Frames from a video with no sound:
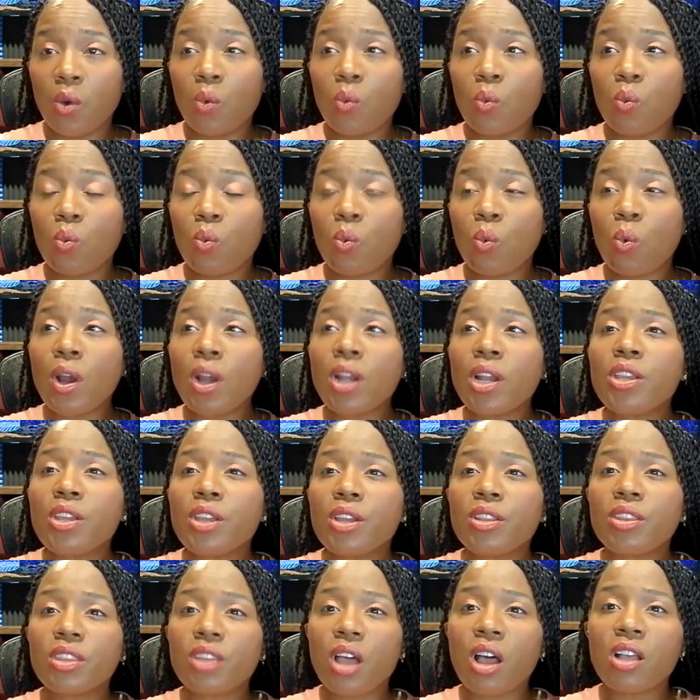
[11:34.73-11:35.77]
What are
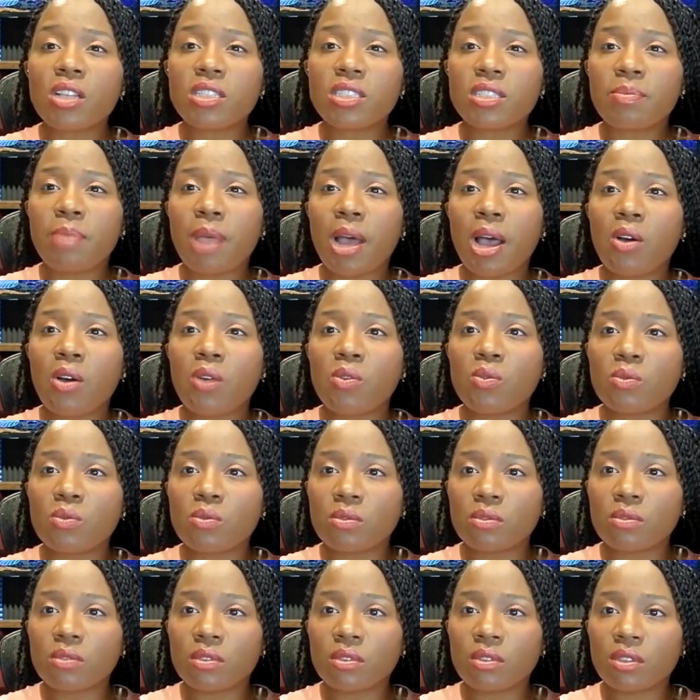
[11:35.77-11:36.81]
your thoughts about
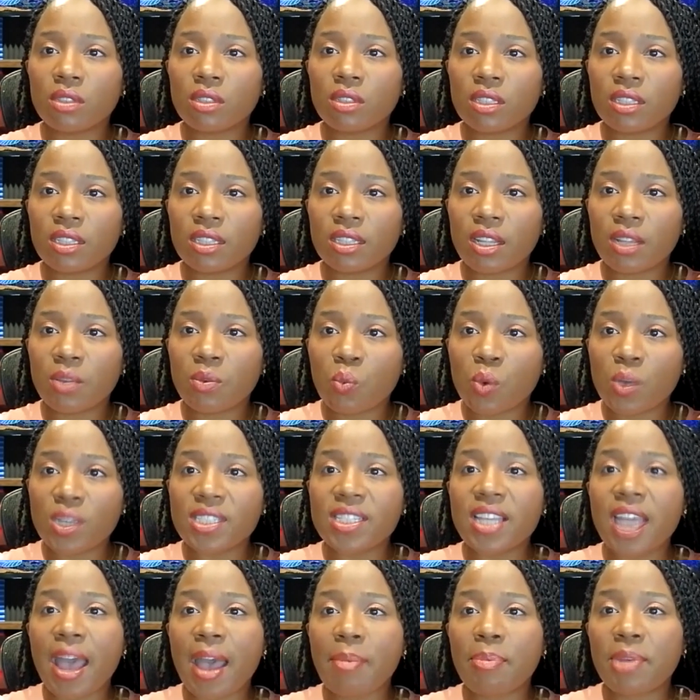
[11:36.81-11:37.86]
what's
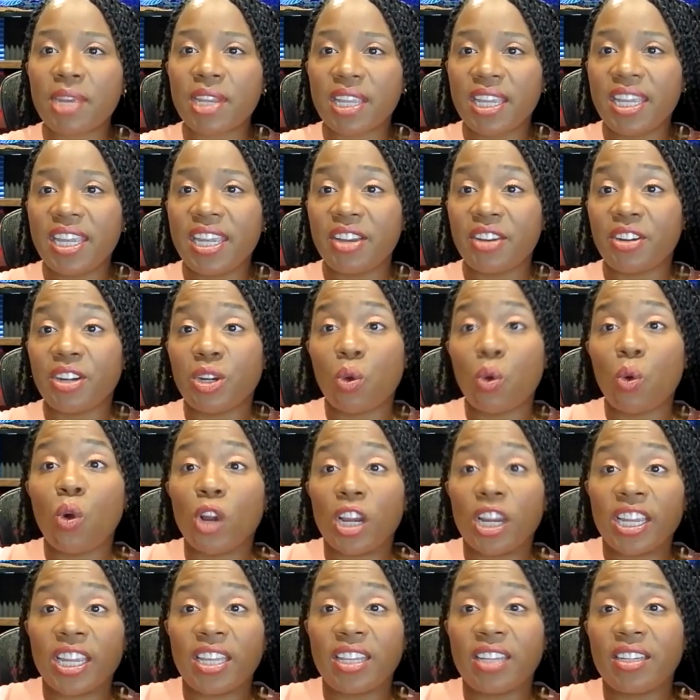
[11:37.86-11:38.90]
happening here in
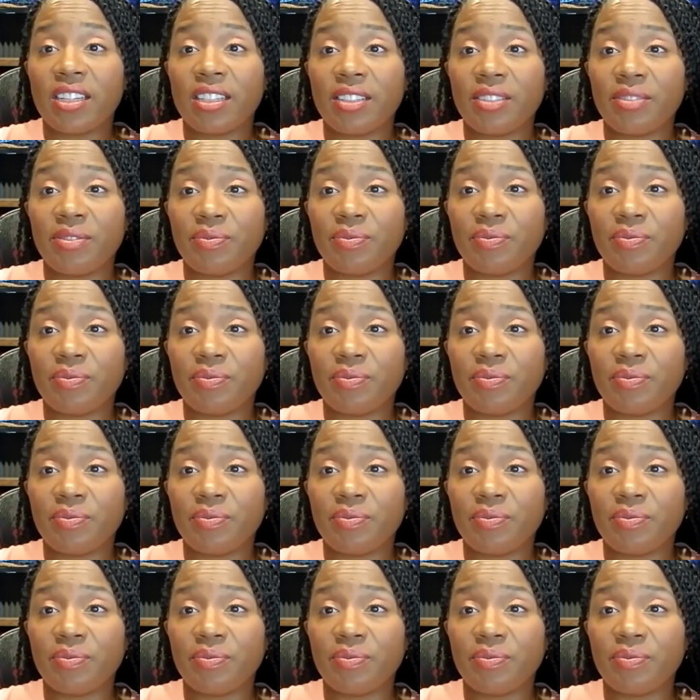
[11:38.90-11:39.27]
Oregon?